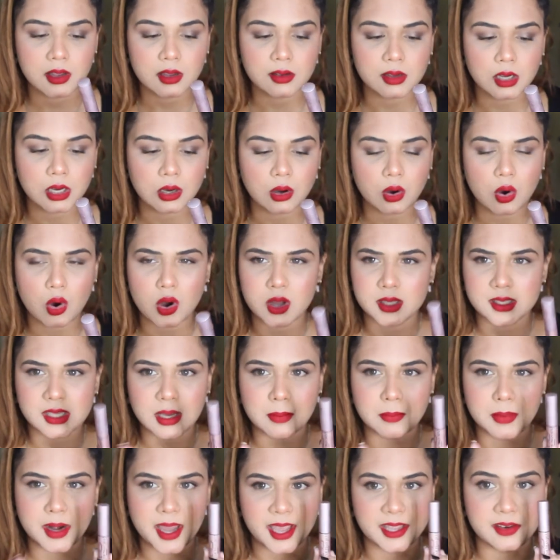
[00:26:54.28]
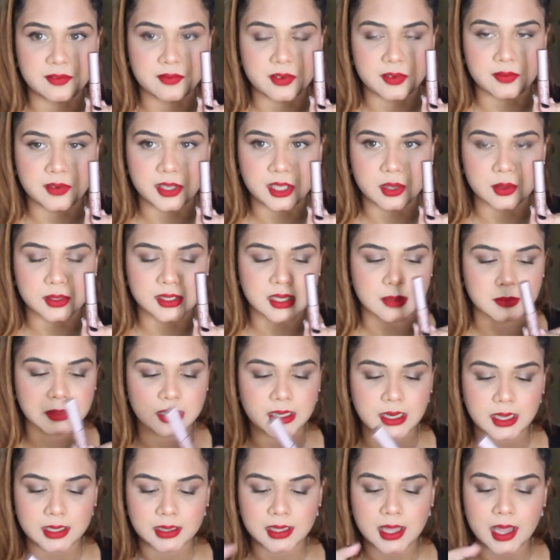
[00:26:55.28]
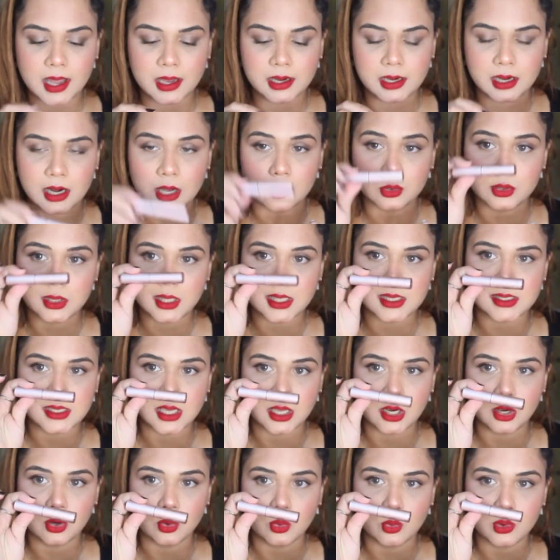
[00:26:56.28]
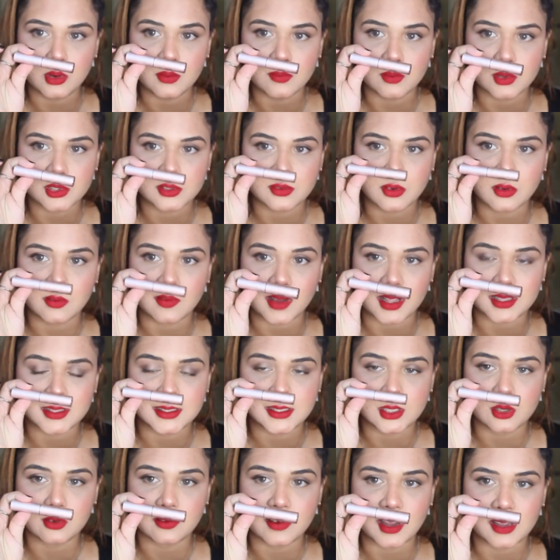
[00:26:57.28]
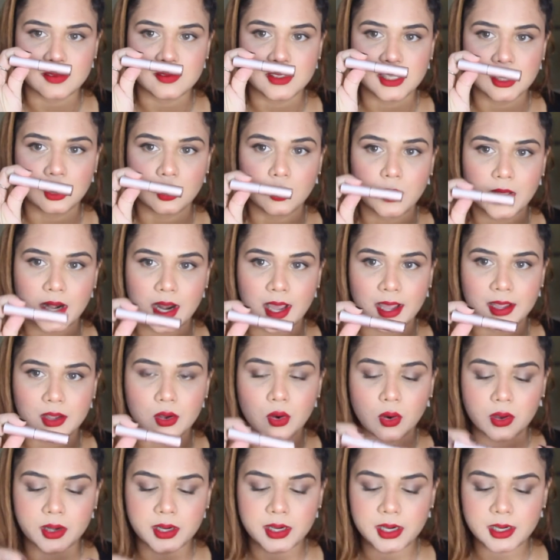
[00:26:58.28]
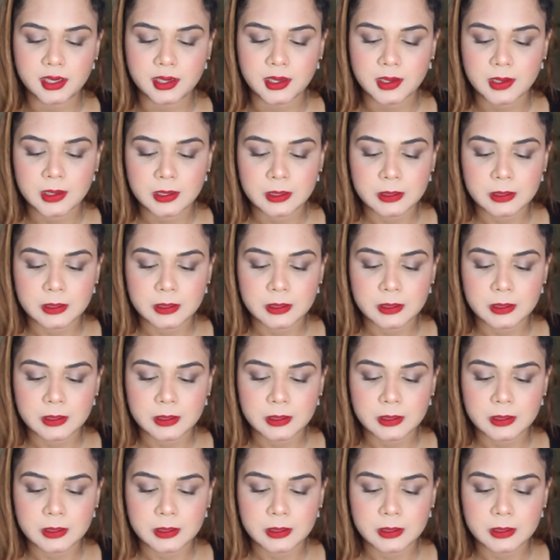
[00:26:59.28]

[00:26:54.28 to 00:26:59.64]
or some 950 or something like that. Now this alone was for 1050 when I got it.